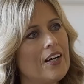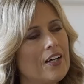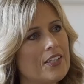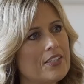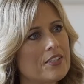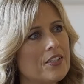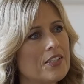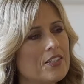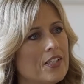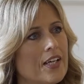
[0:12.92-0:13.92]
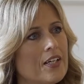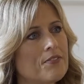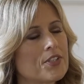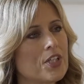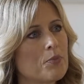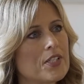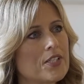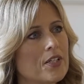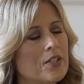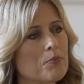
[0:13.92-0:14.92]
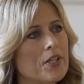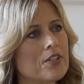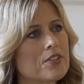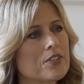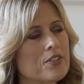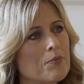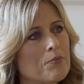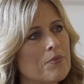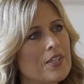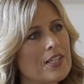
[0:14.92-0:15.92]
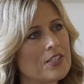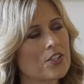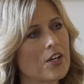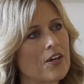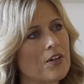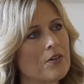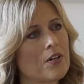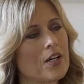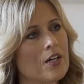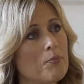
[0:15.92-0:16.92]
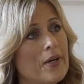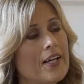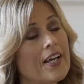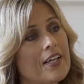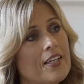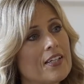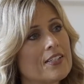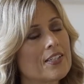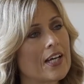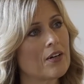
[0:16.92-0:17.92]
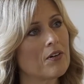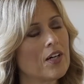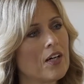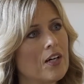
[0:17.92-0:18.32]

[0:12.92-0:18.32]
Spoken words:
I decided to have a tummy tuck because some years ago, about 8 years now,